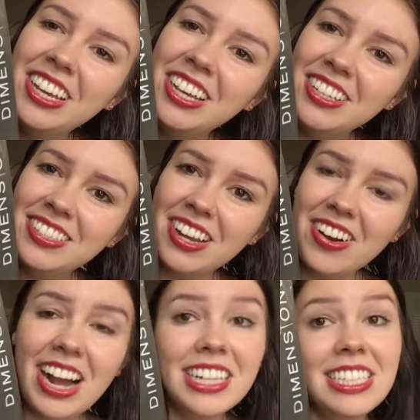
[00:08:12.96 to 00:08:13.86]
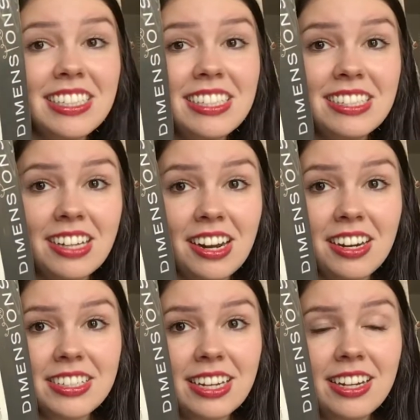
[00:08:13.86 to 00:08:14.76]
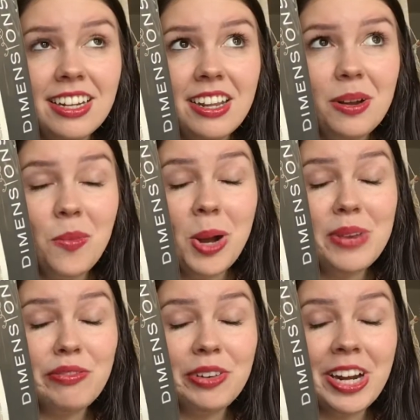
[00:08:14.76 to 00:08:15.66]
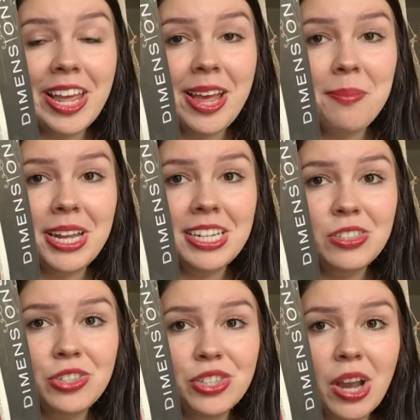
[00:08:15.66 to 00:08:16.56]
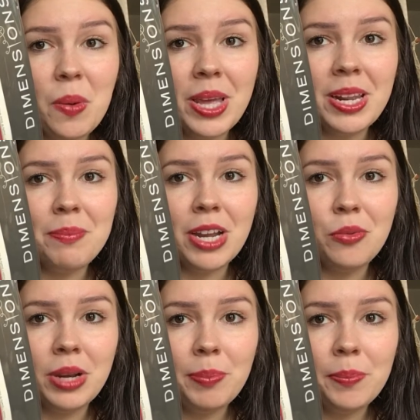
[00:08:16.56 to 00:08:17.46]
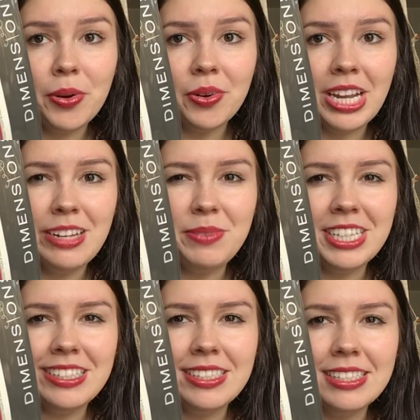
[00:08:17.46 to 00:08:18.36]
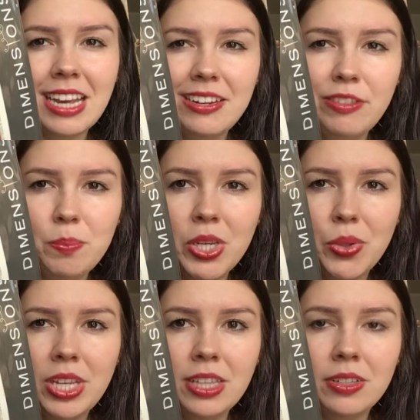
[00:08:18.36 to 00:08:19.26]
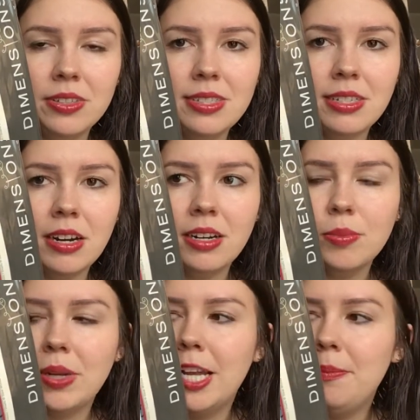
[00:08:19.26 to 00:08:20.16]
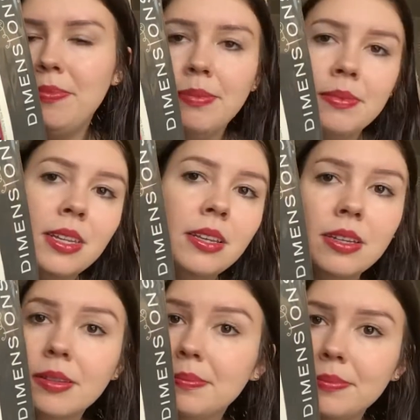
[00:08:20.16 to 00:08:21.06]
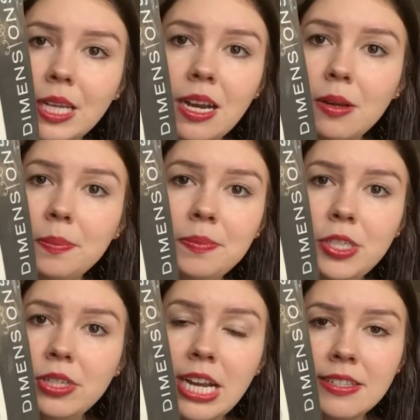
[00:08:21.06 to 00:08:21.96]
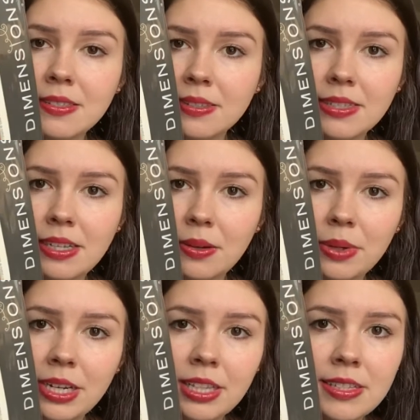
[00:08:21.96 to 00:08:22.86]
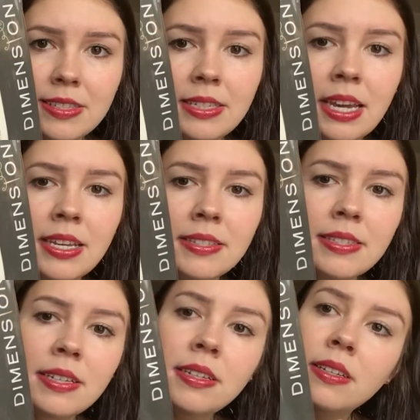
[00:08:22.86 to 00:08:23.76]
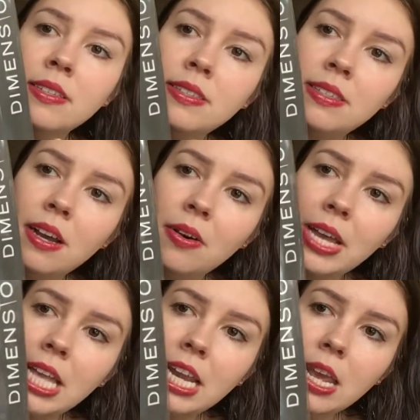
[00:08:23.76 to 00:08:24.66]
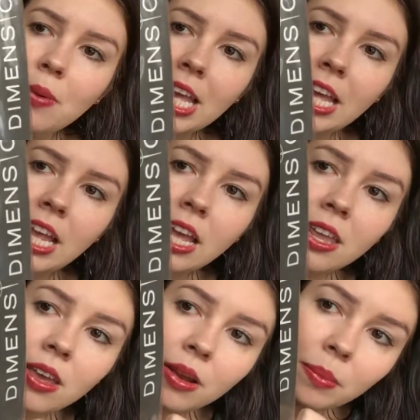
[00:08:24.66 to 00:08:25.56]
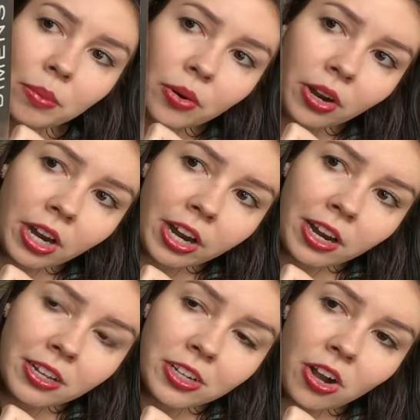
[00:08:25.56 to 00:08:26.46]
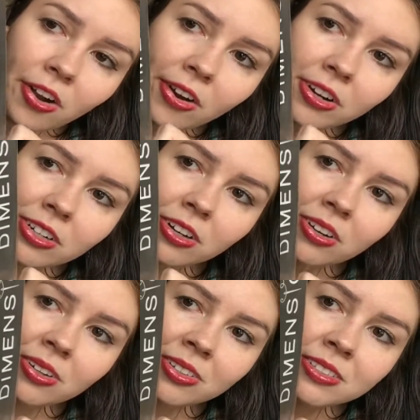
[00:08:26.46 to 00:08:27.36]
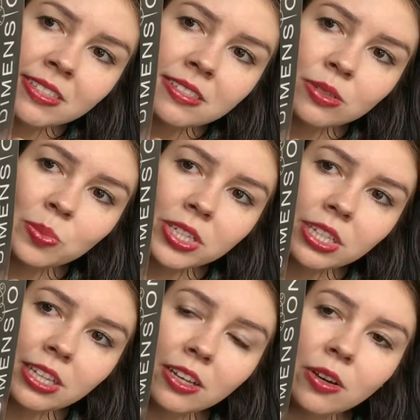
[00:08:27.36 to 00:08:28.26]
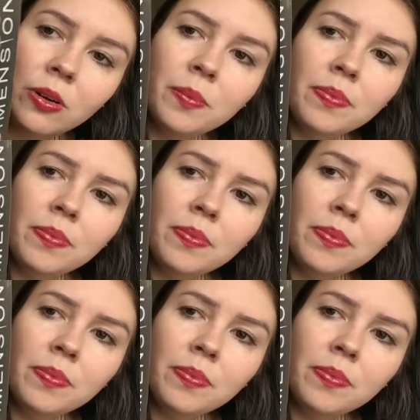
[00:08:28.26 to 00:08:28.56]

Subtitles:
So I did start one for him. I didn't show it in my whip parade because it's kind of a puny little start, but you guys will see it one of these days. So anyway, more cardinals, super cute.